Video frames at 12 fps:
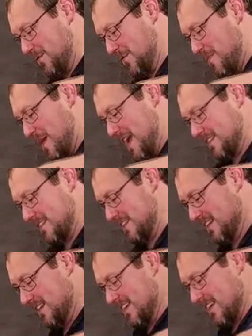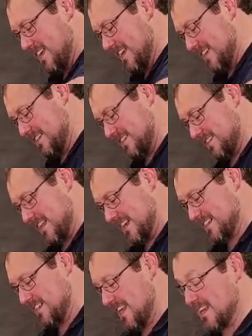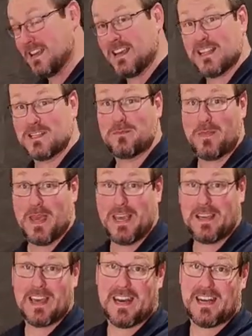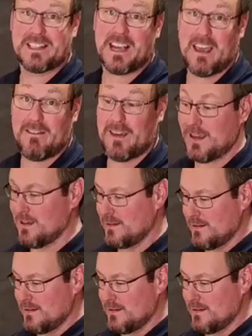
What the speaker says: the bat is, like I said, it's big and it's heavy.